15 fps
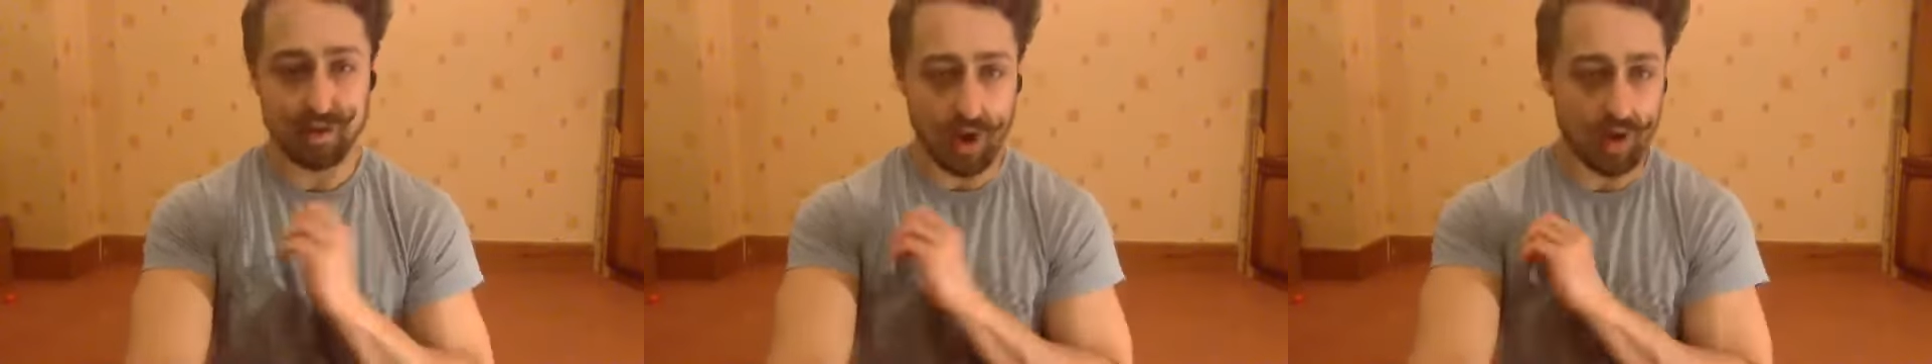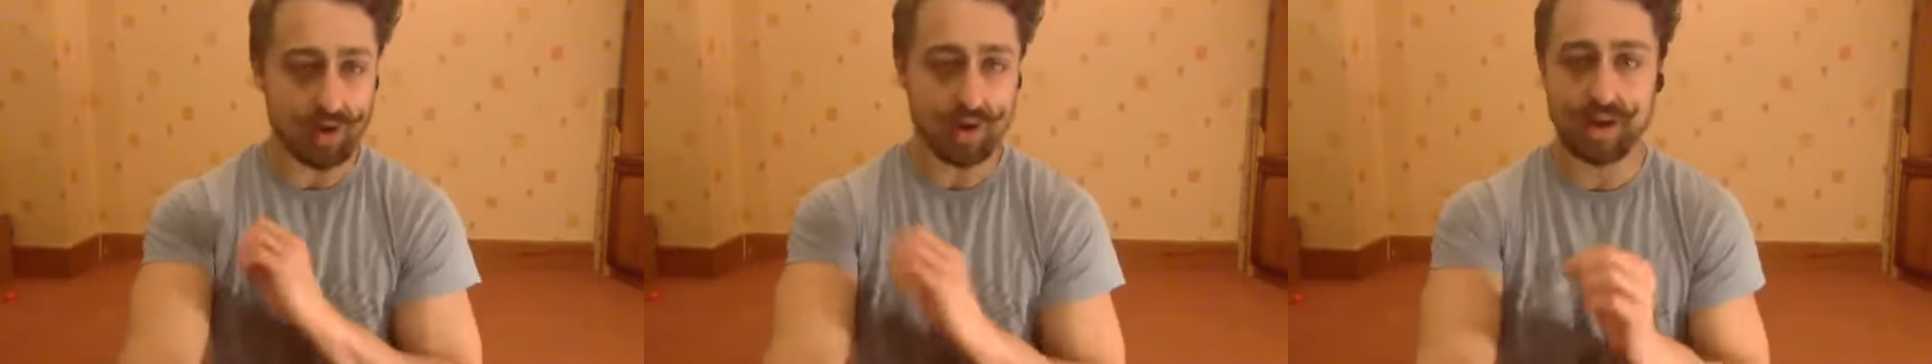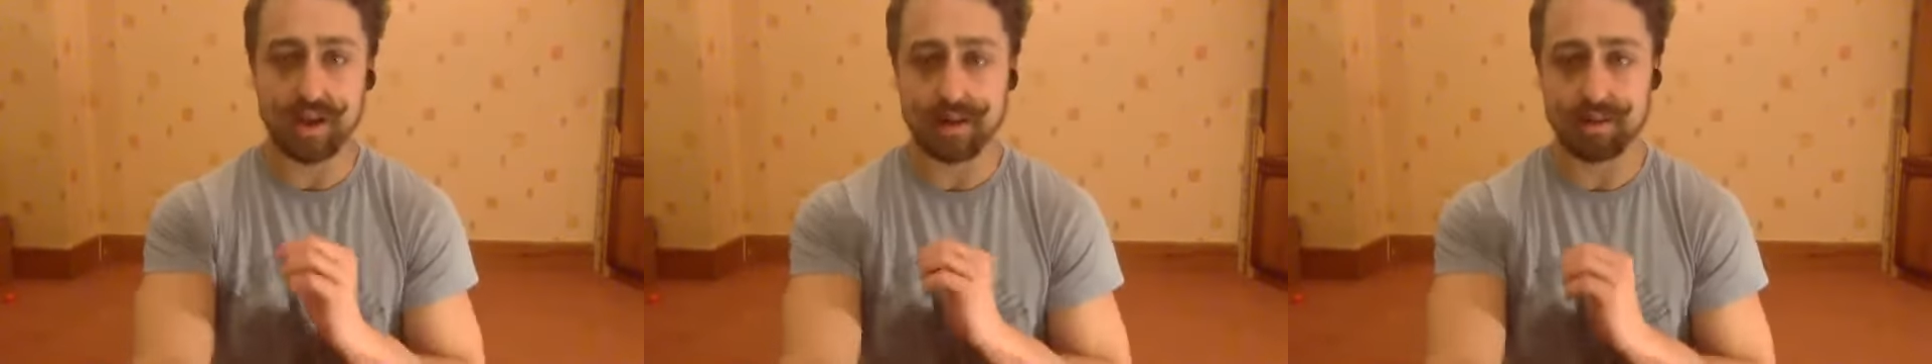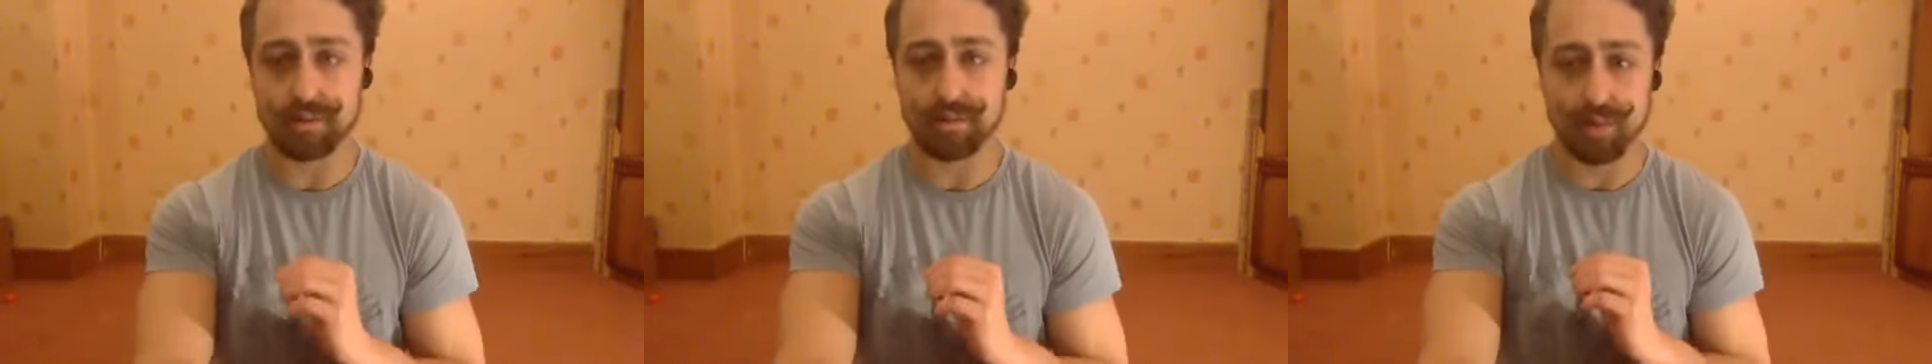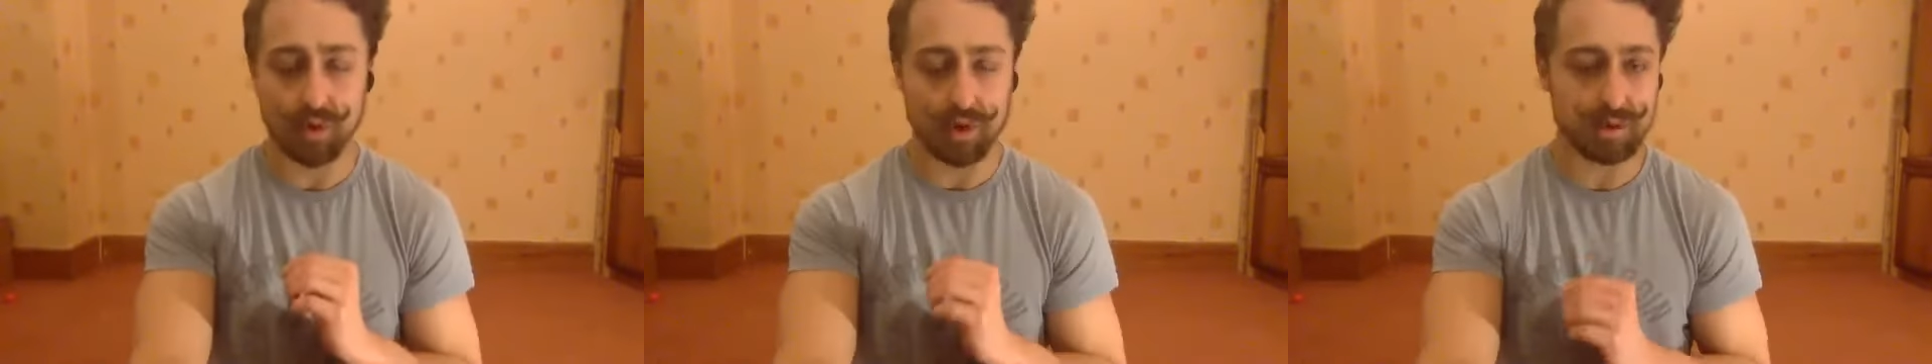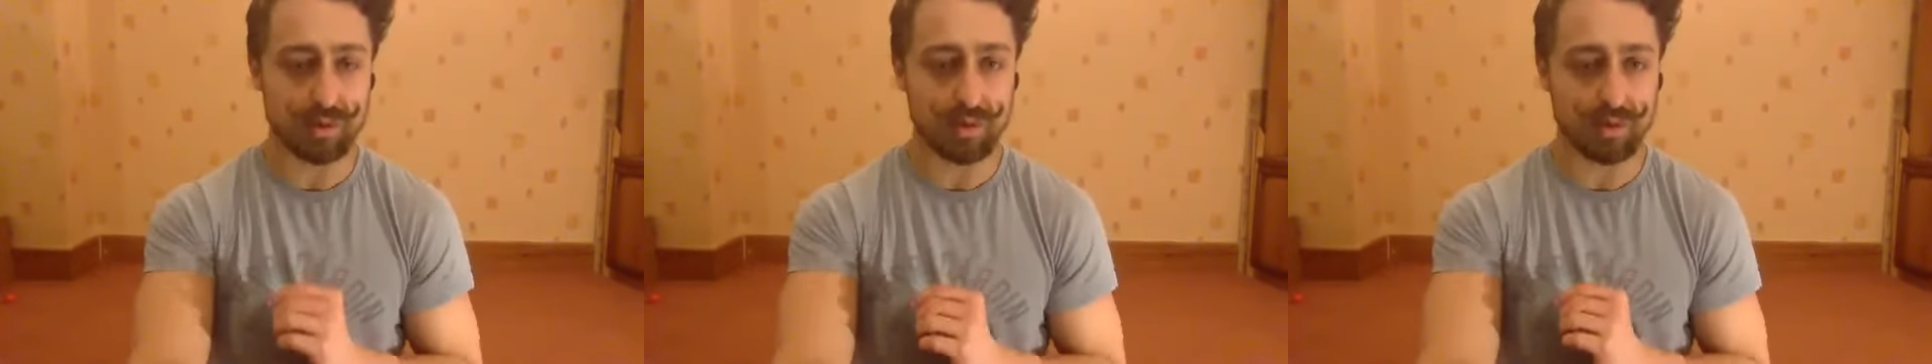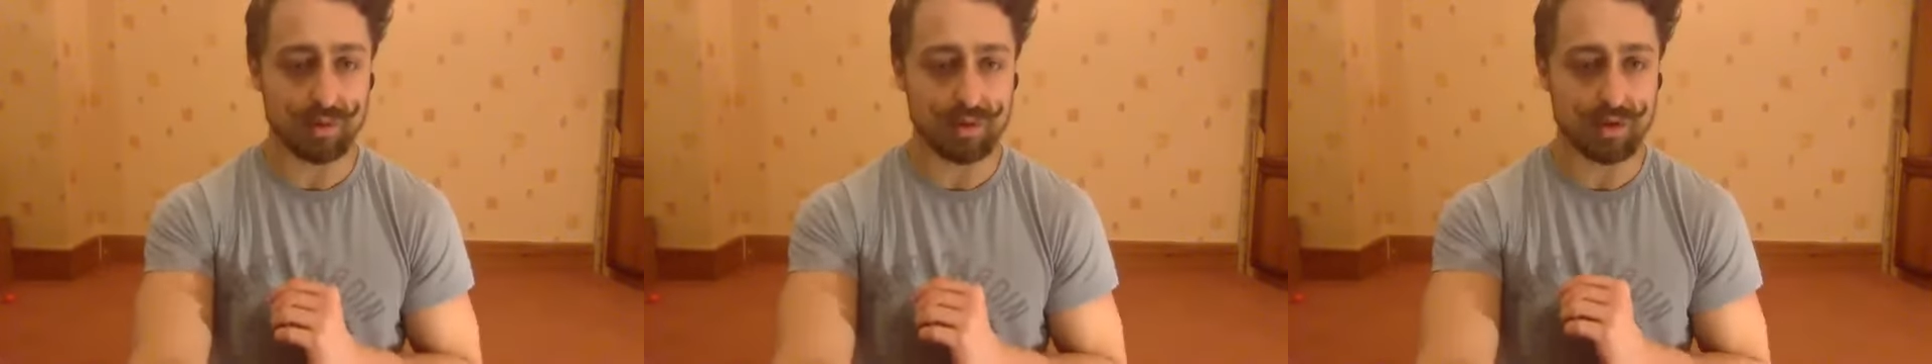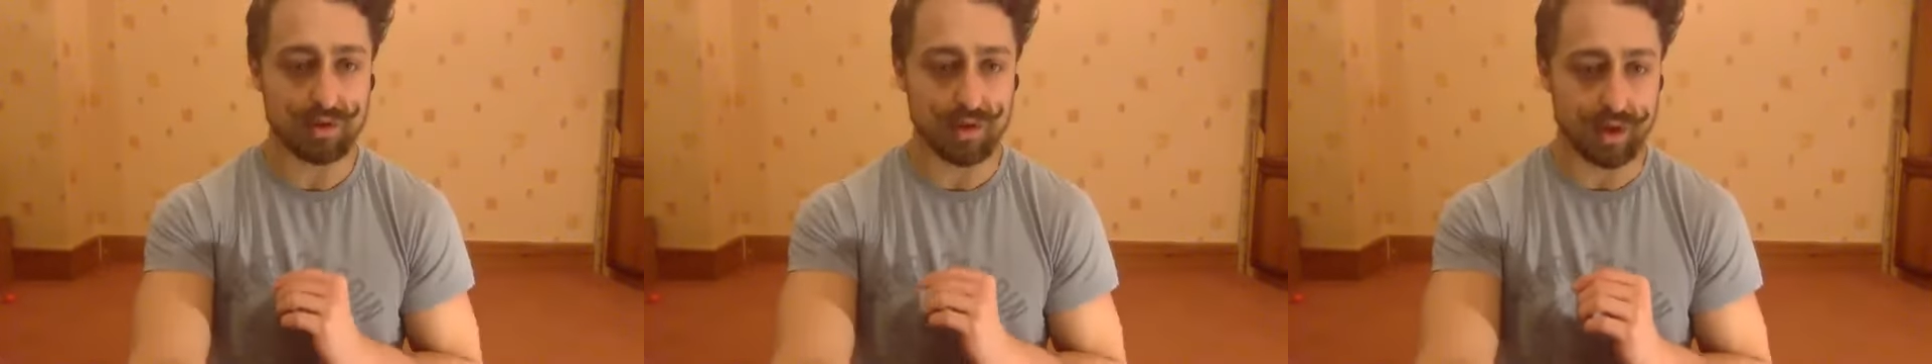totally plausible
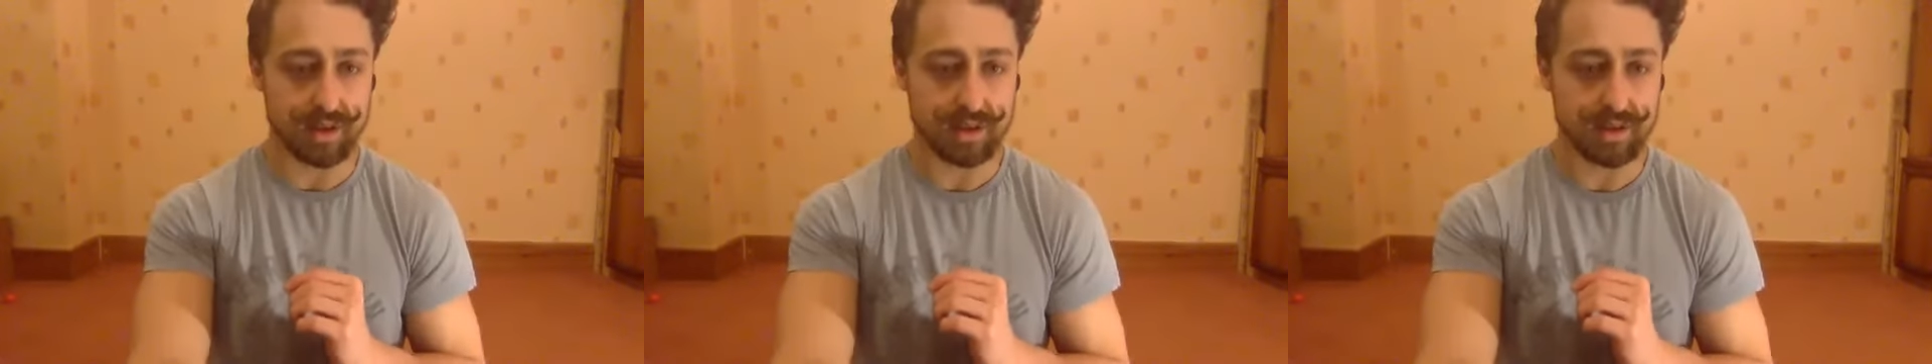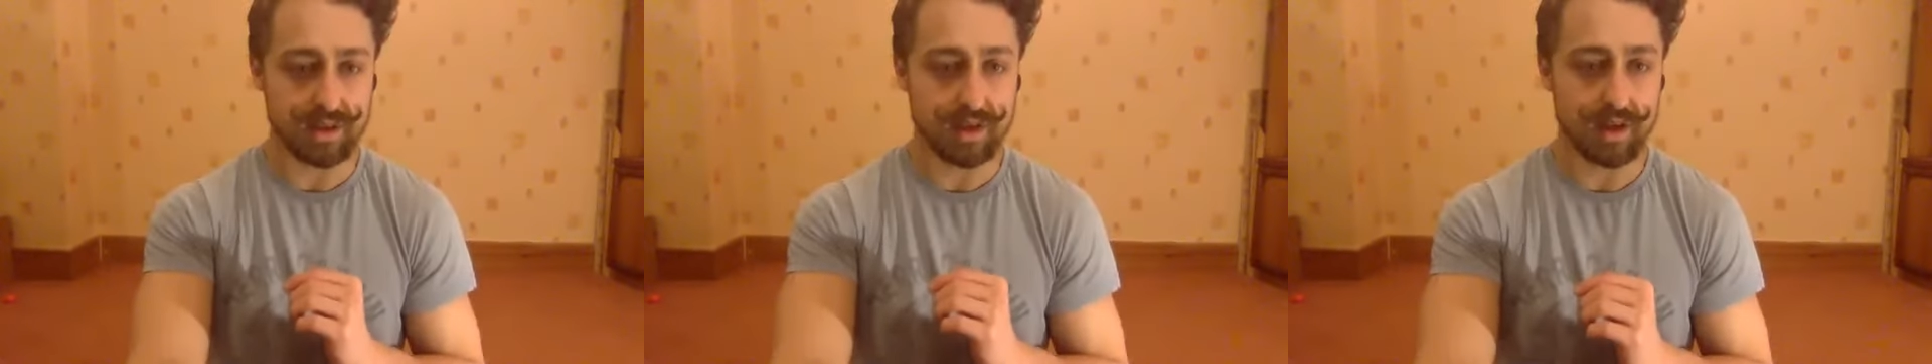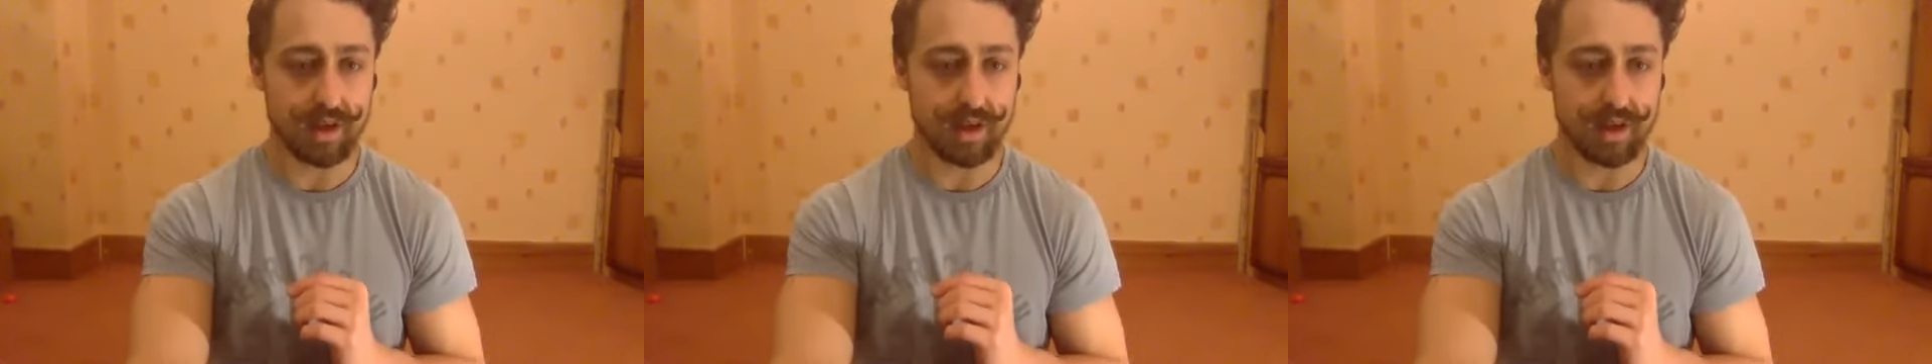choice.